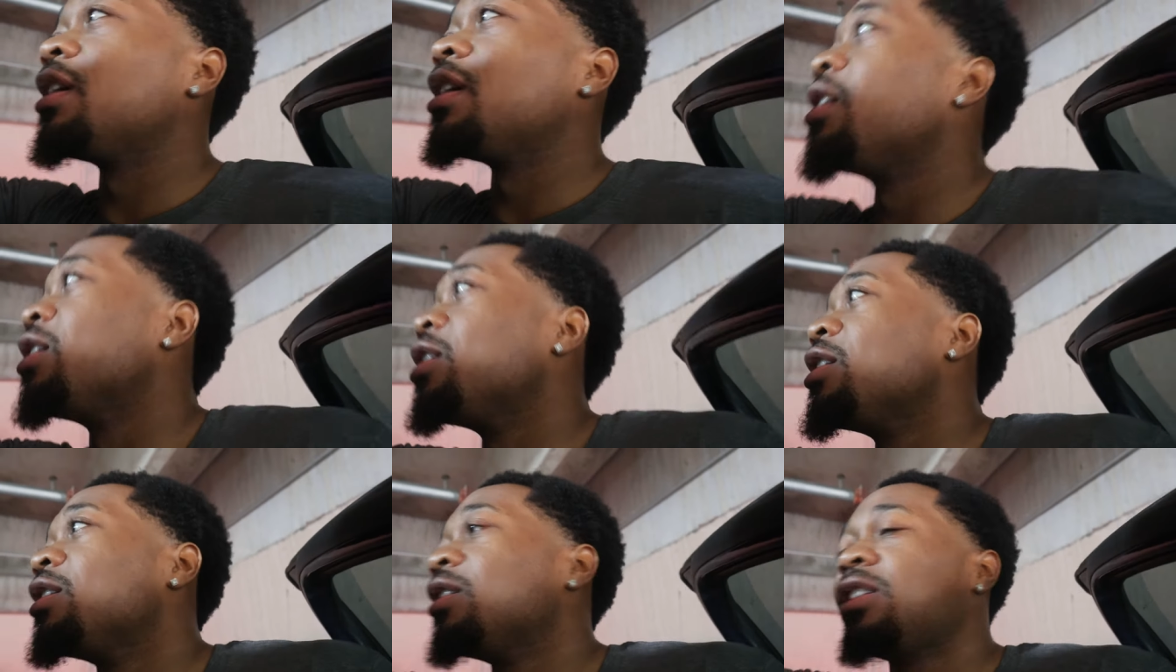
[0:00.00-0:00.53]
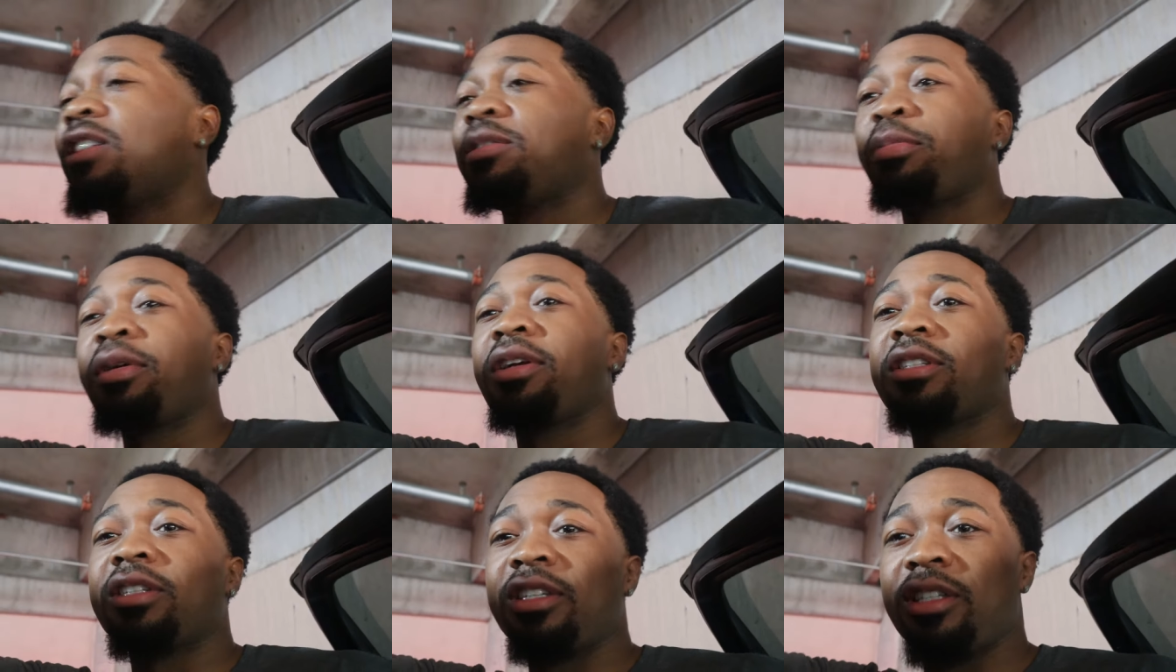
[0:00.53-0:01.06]
uh,
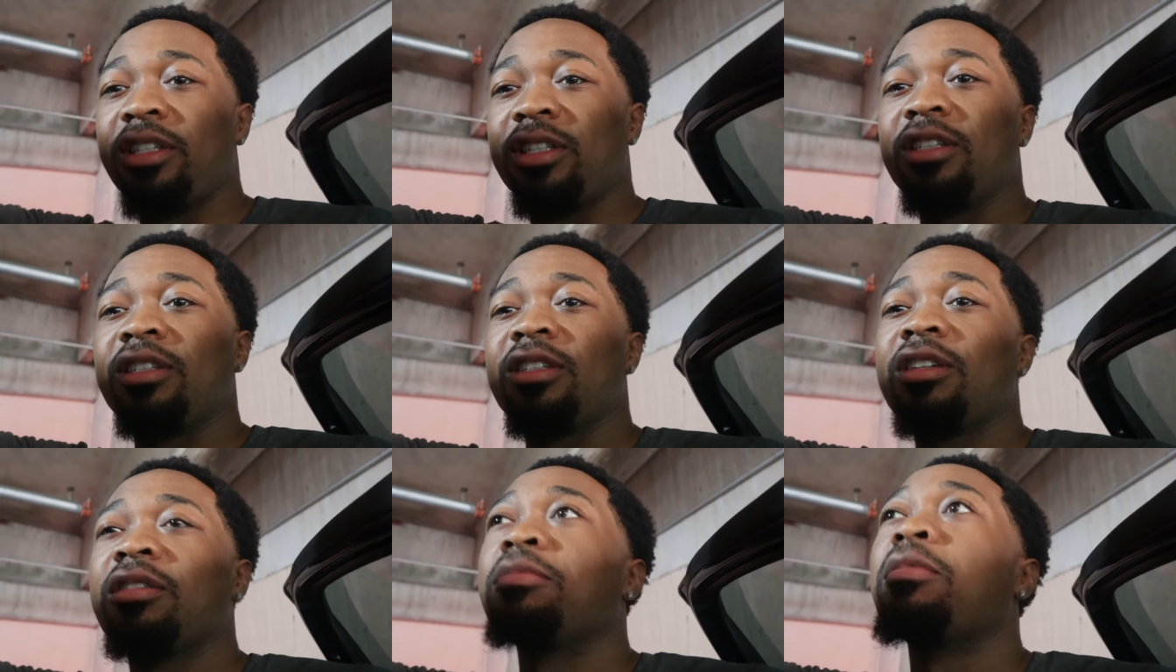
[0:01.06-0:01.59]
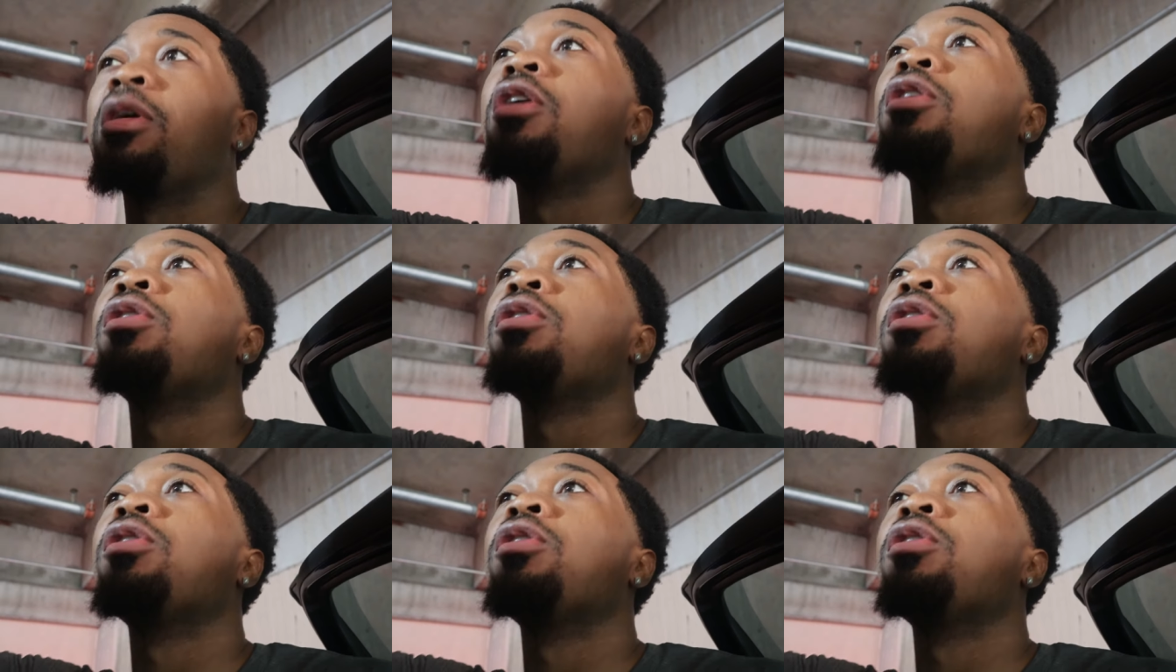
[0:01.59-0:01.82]
especially my